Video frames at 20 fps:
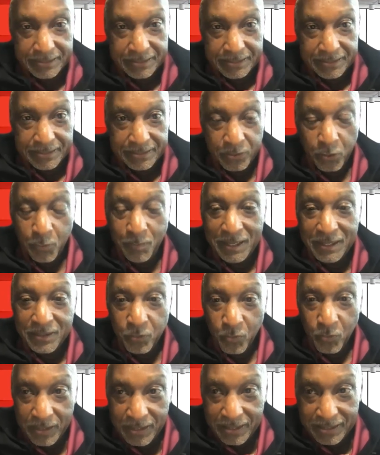And oh, by
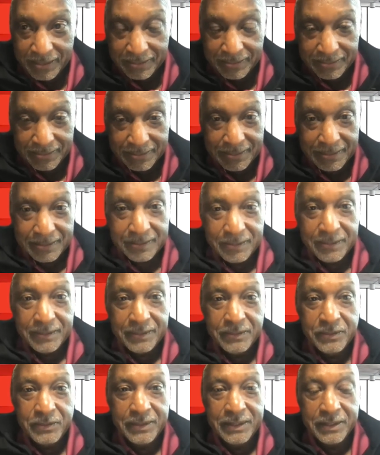the way,
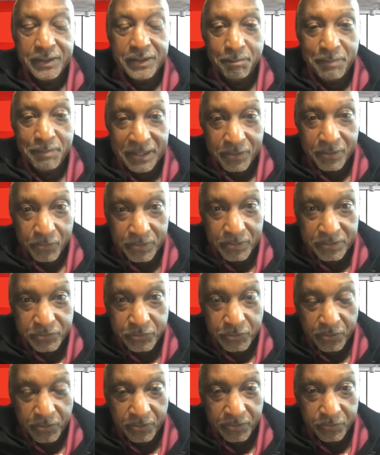you get a better
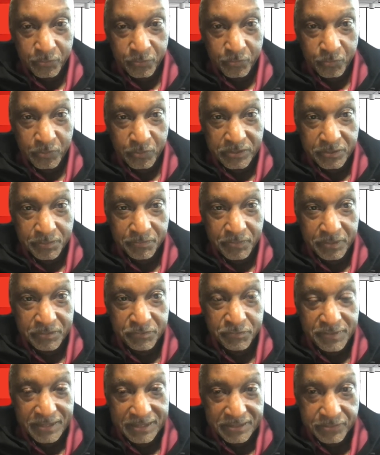return when you
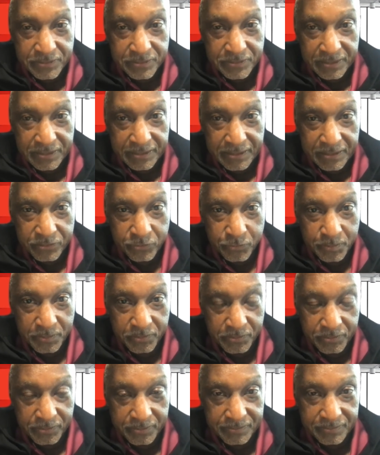invest in the
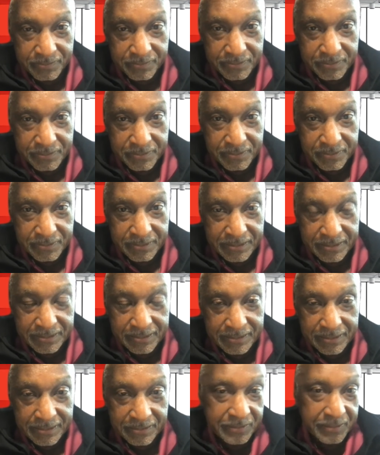entrepreneur.
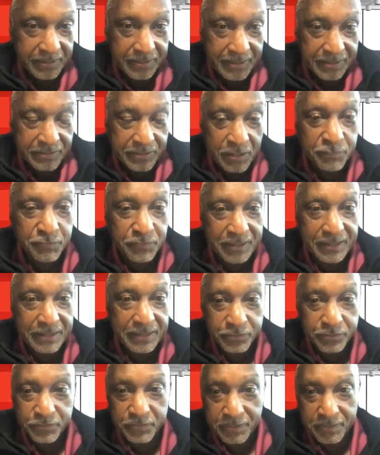And that's our
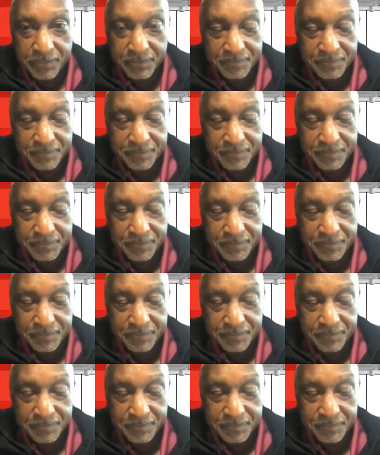philosophy.